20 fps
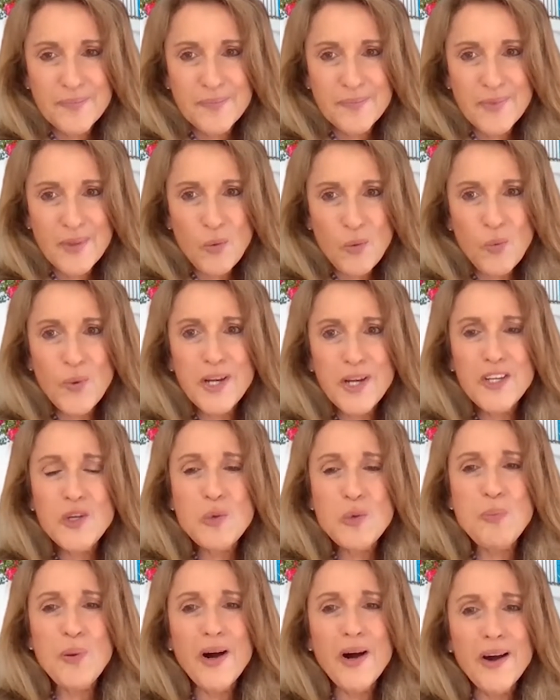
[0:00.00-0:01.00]
when you
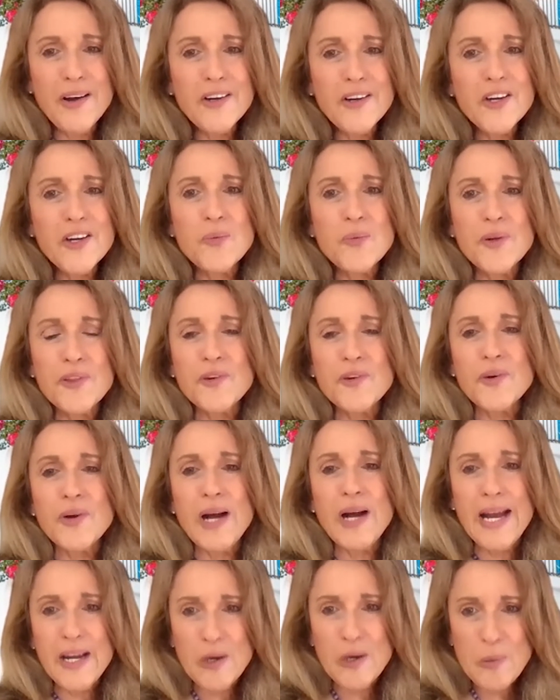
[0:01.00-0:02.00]
partner with your
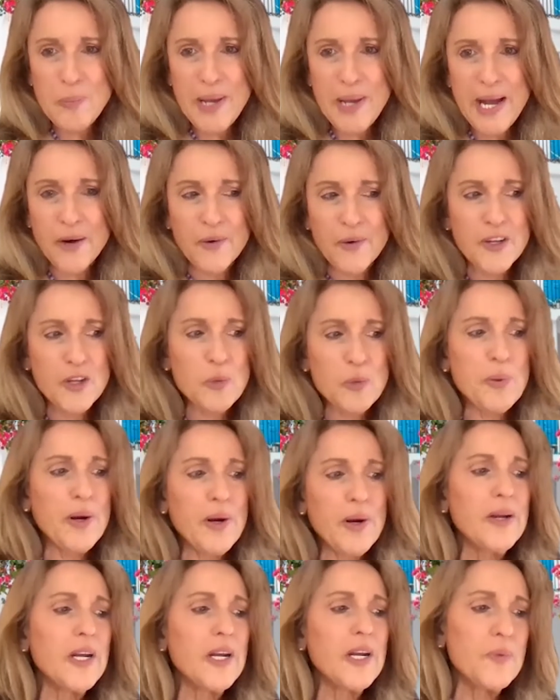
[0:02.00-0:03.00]
higher power, you
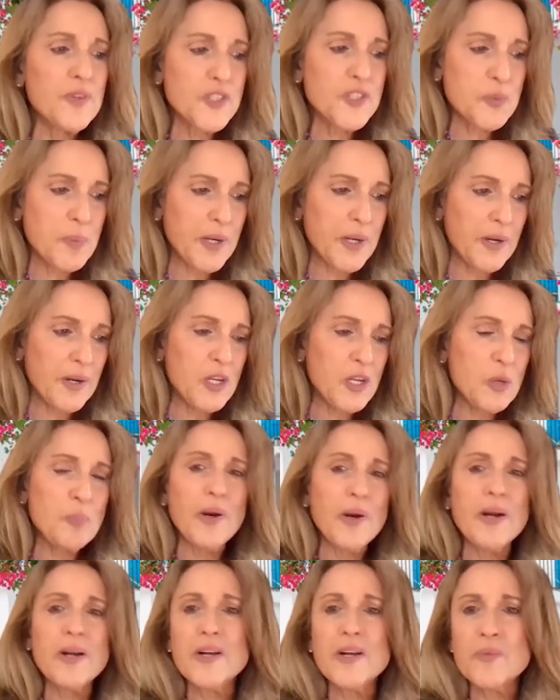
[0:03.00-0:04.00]
partner with spirit, you
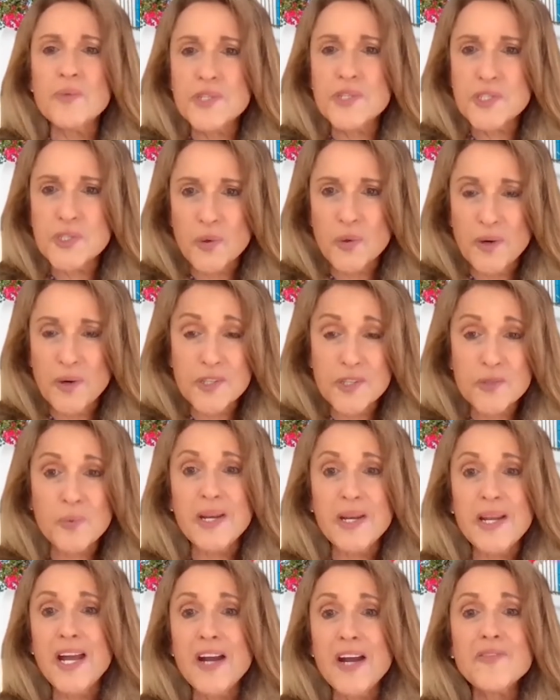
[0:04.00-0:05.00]
partner with source,
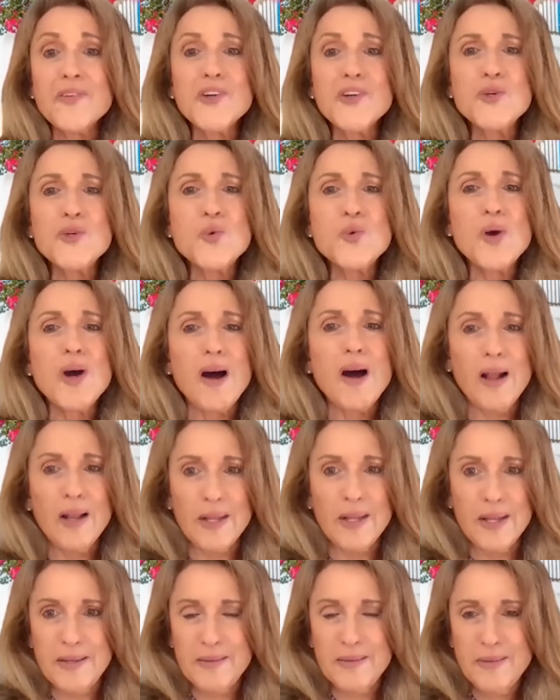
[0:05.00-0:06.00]
whatever you call
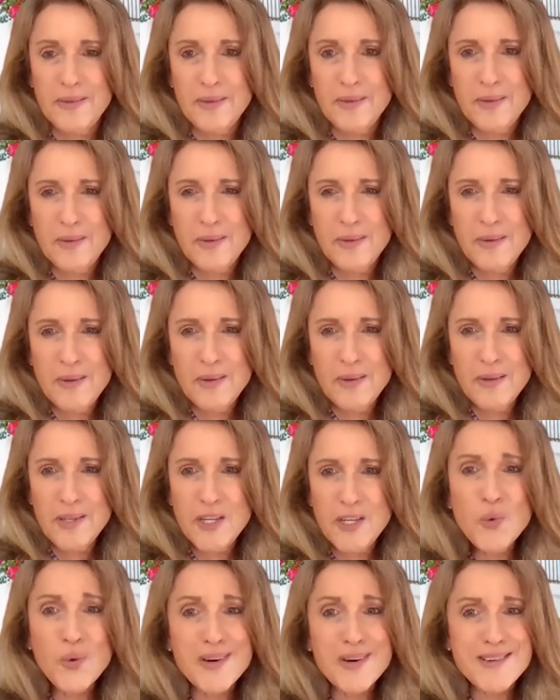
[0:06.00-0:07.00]
it,
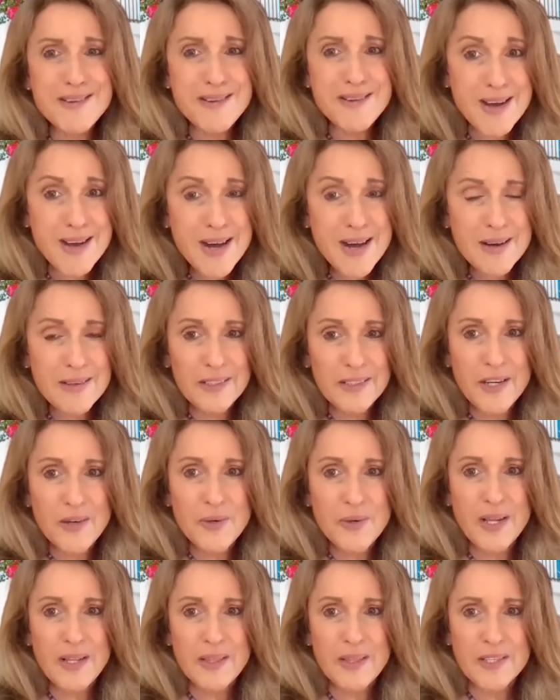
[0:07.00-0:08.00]
you are not
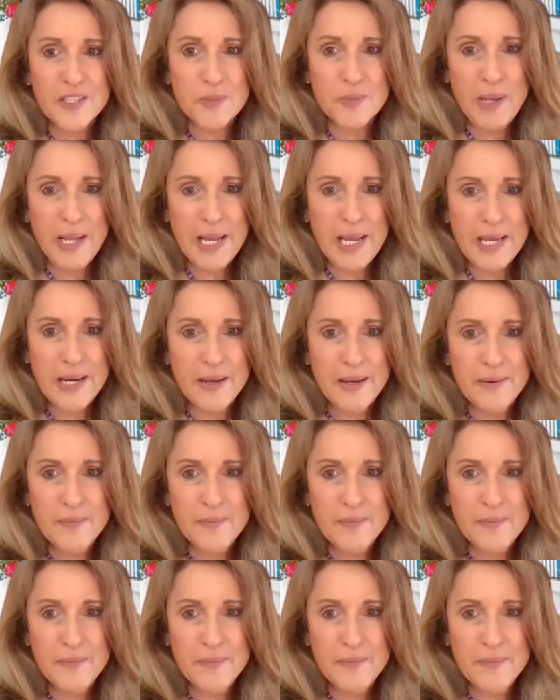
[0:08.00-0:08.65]
alone on this planet.